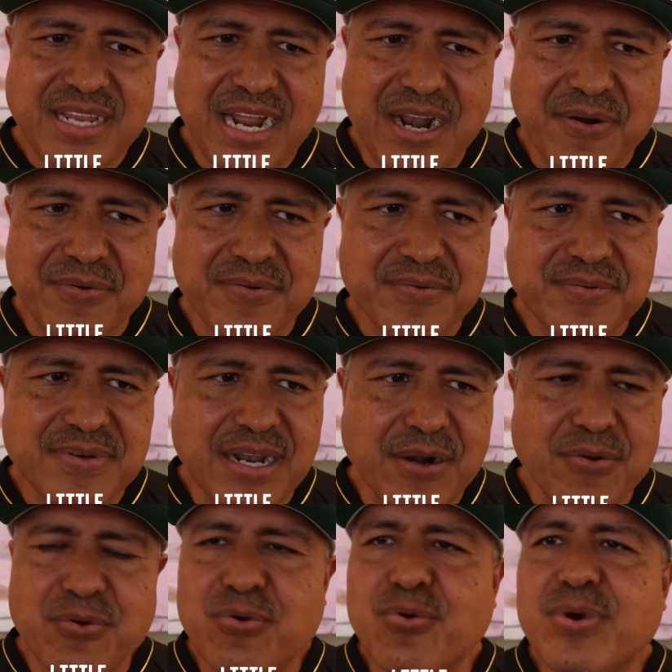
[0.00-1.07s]
don't
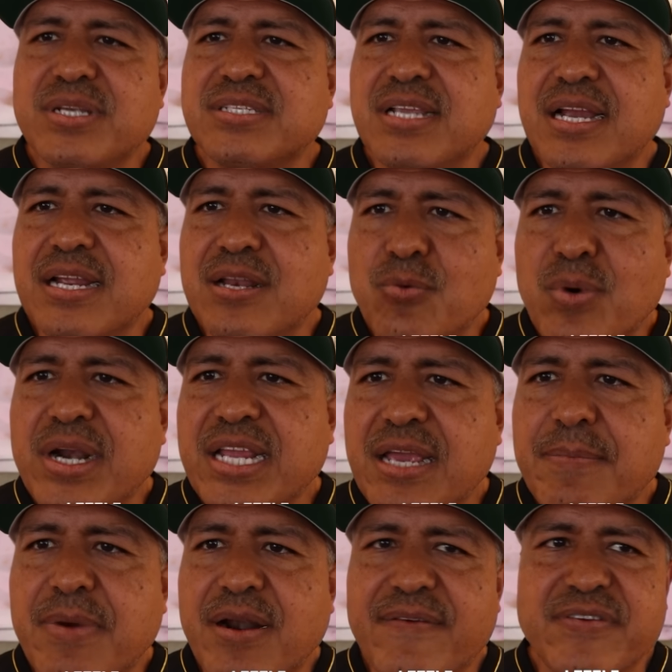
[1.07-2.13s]
know exactly what
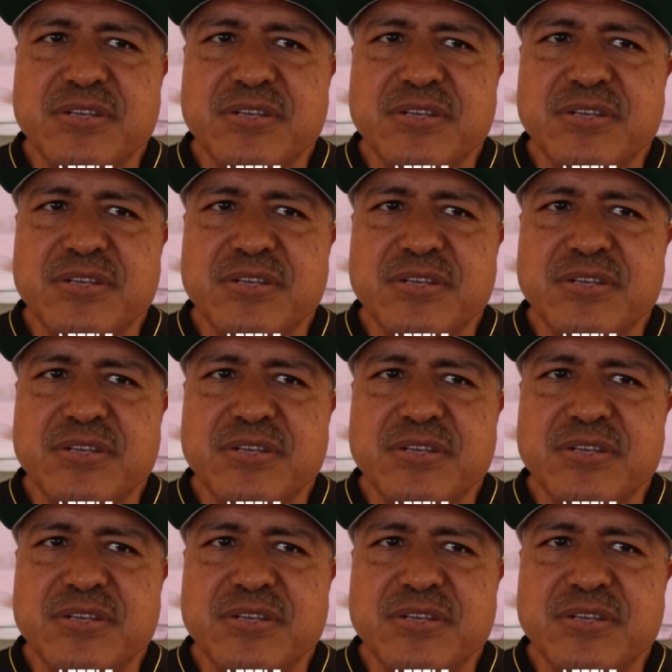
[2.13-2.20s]
came out of